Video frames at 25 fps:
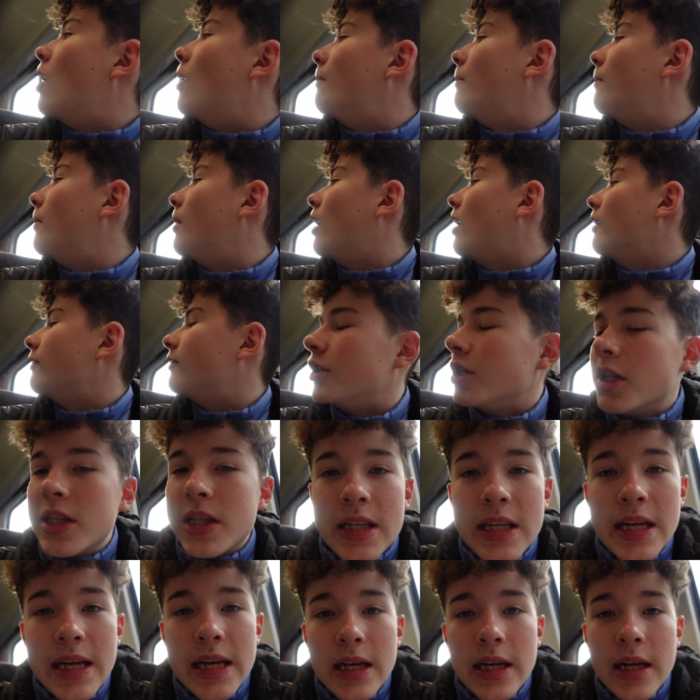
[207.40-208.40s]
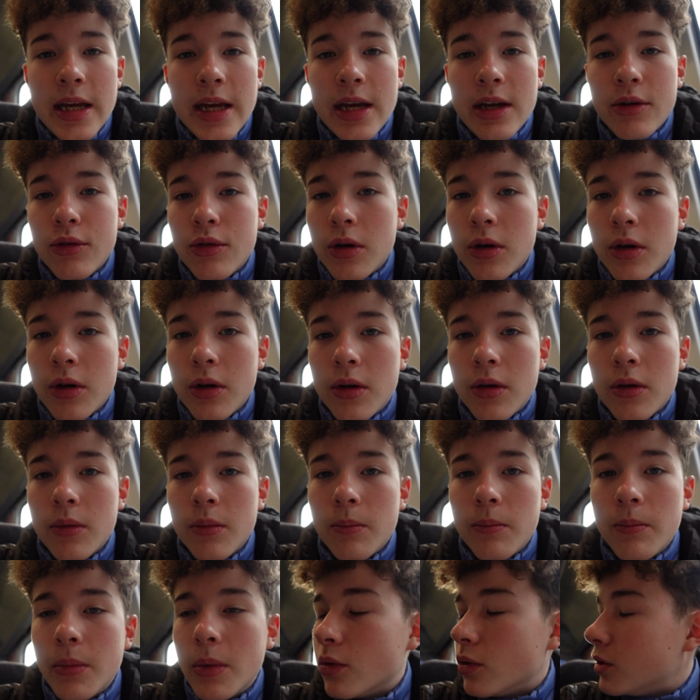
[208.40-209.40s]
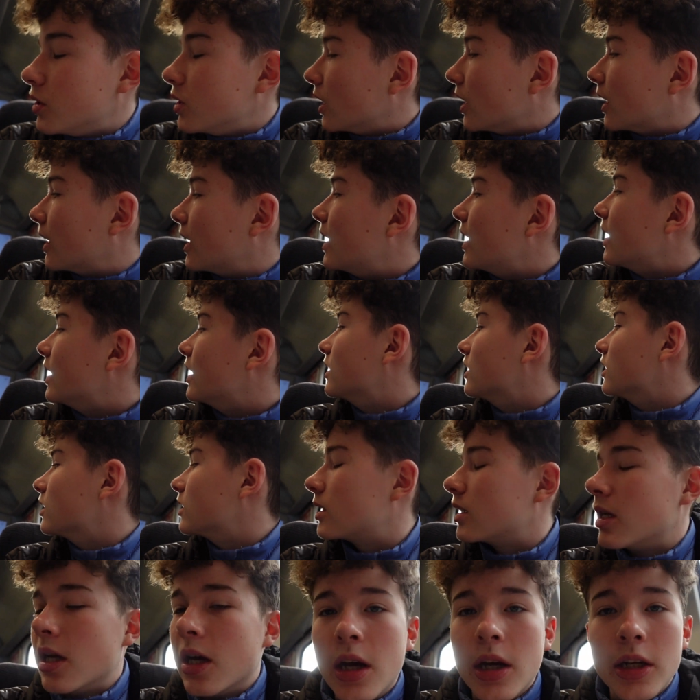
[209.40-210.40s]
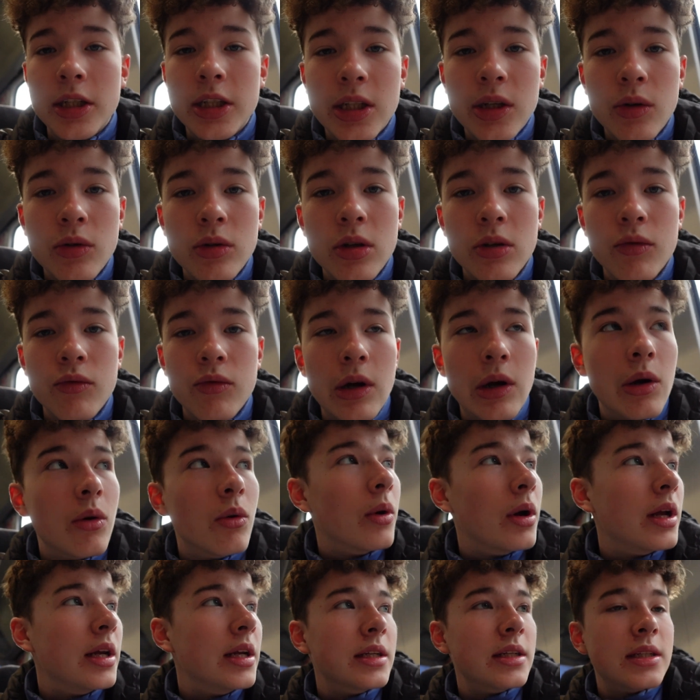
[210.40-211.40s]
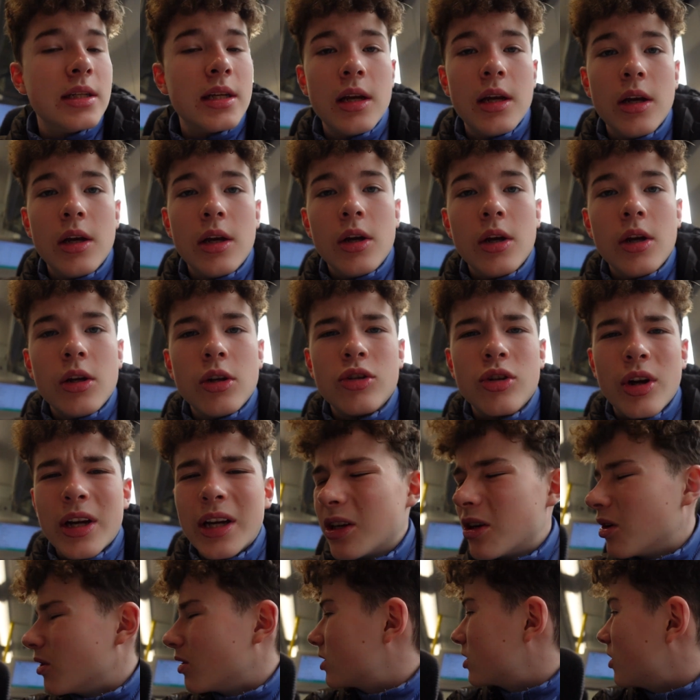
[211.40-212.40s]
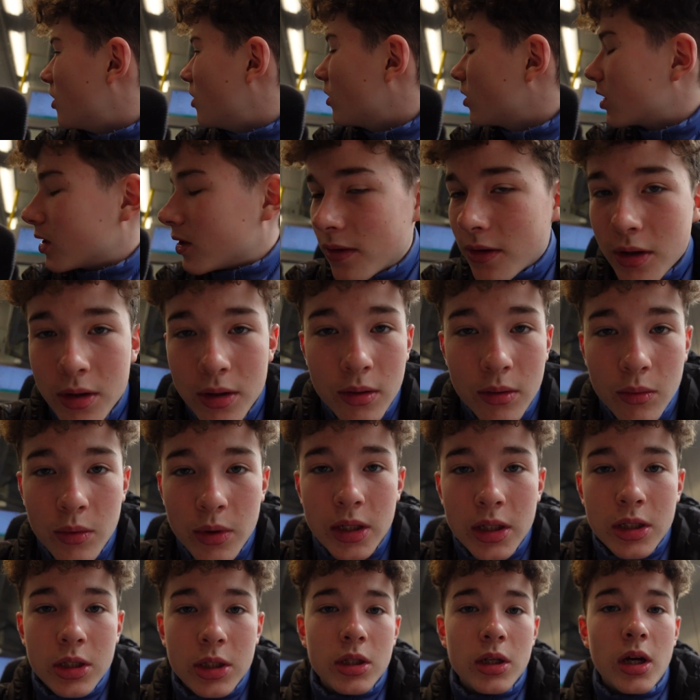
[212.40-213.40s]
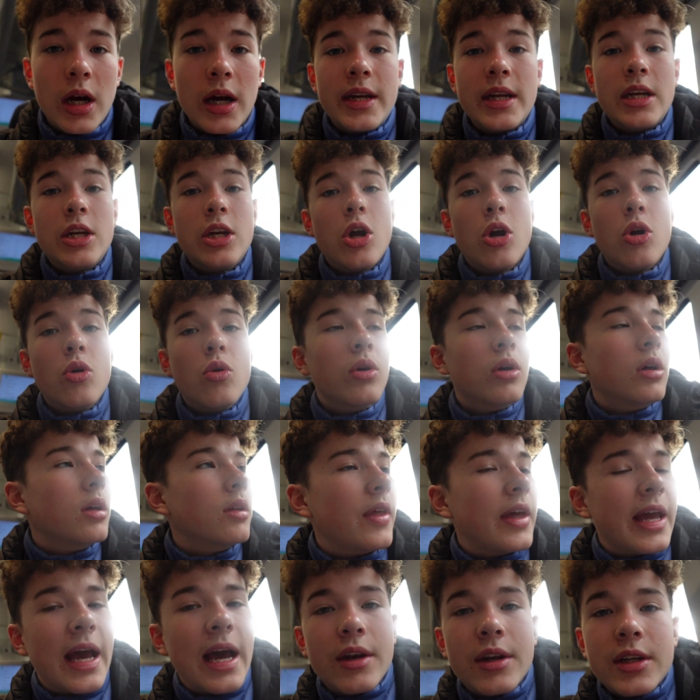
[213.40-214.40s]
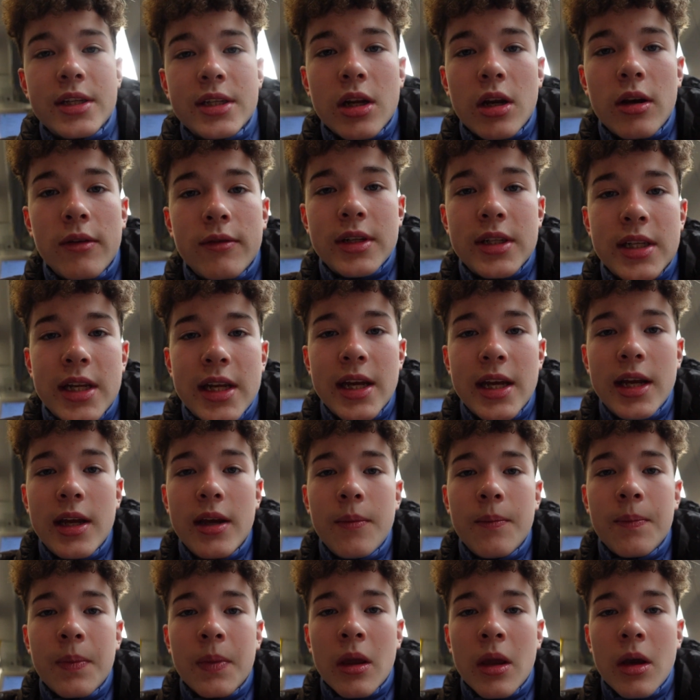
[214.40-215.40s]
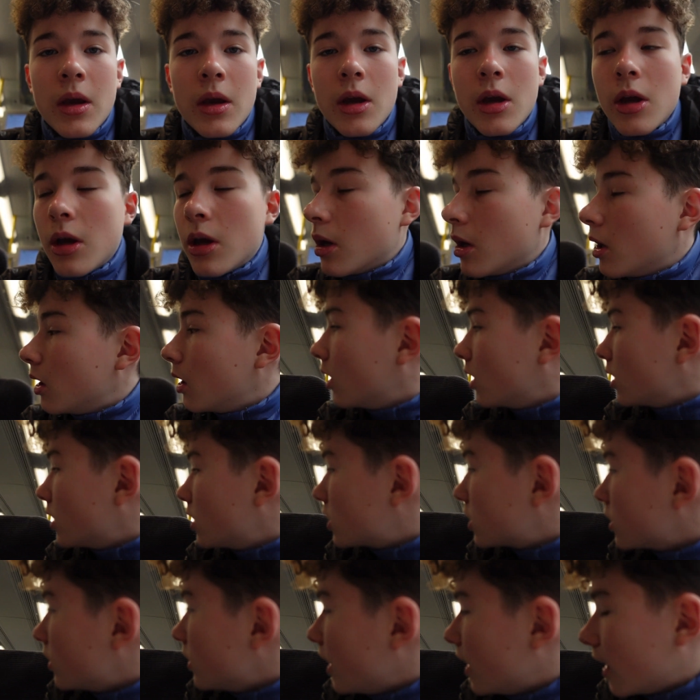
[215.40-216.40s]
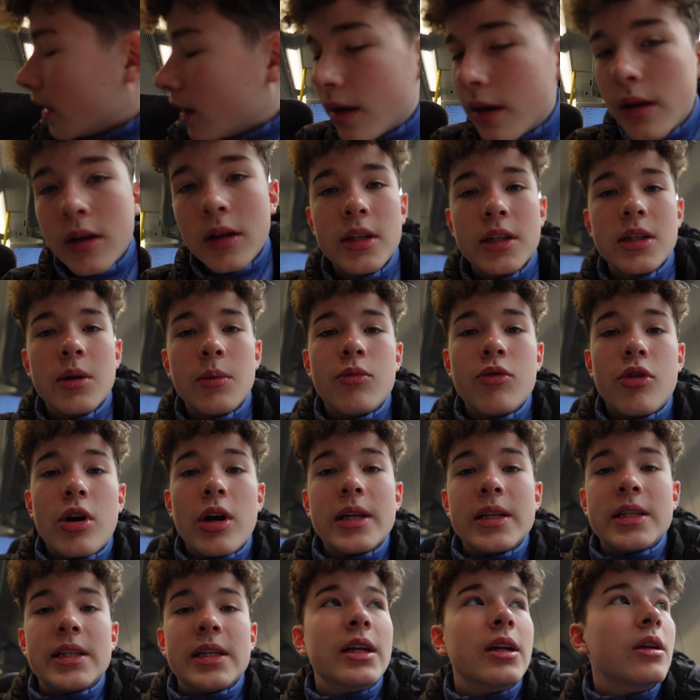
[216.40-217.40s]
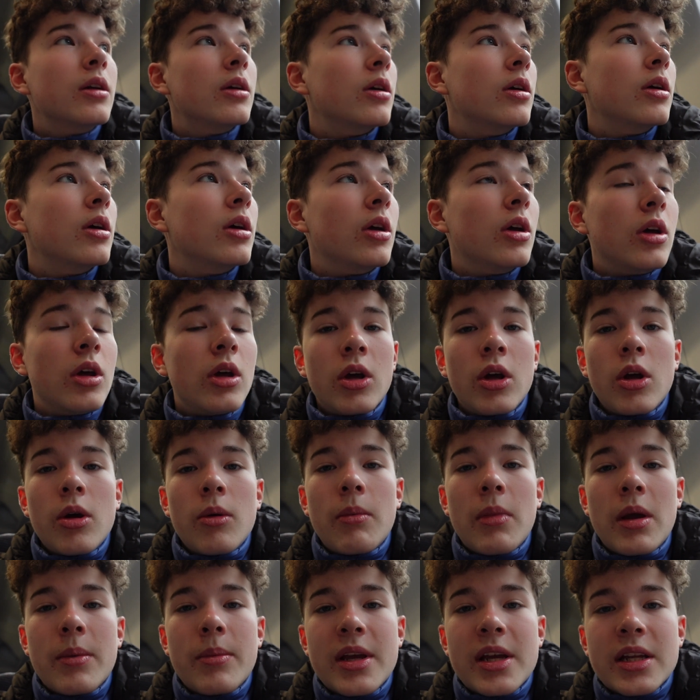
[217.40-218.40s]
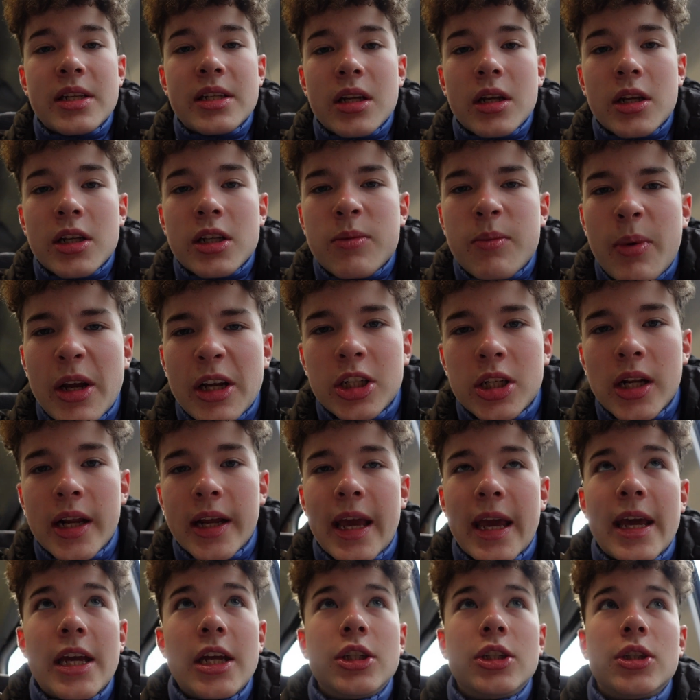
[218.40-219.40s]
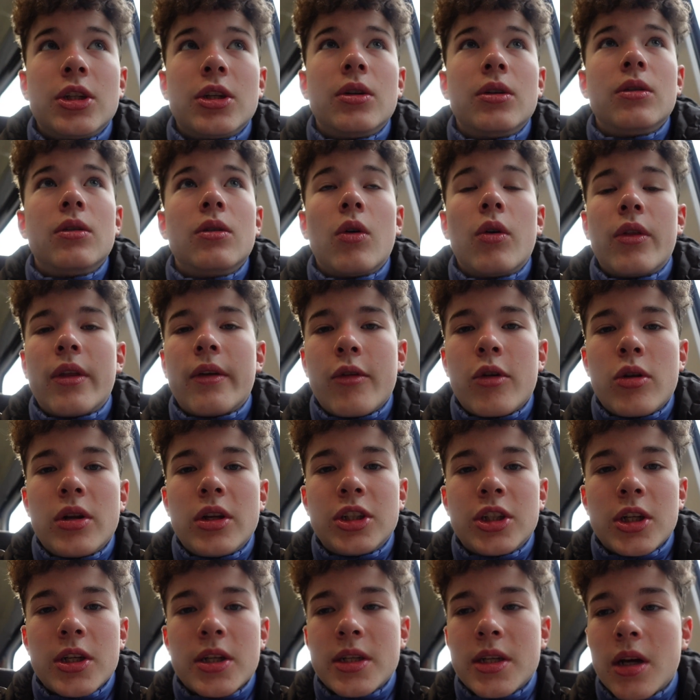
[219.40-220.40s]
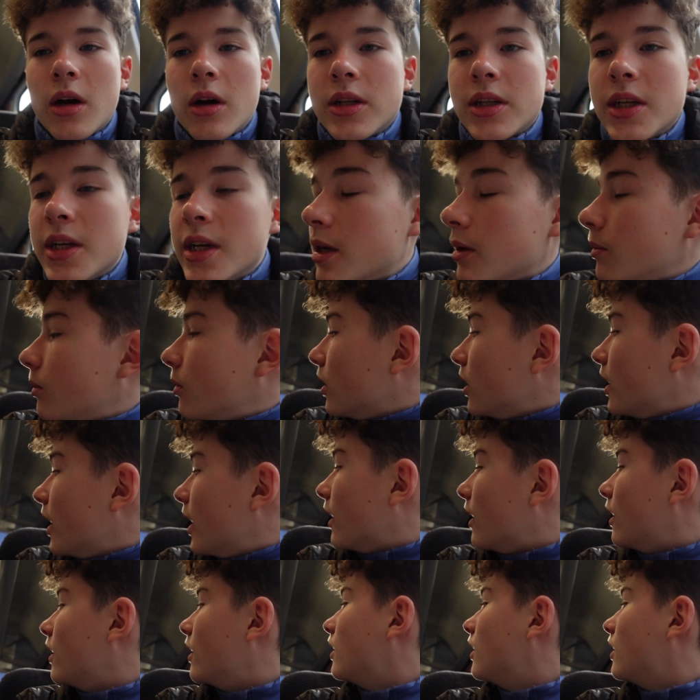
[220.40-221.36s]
But I've just seen here at Milton Keynes a Chiltern Railways train going to Oxford, which I didn't know they had a service here. So yeah, surprising. Maybe it's a special occasion or they've only just started it, but yeah,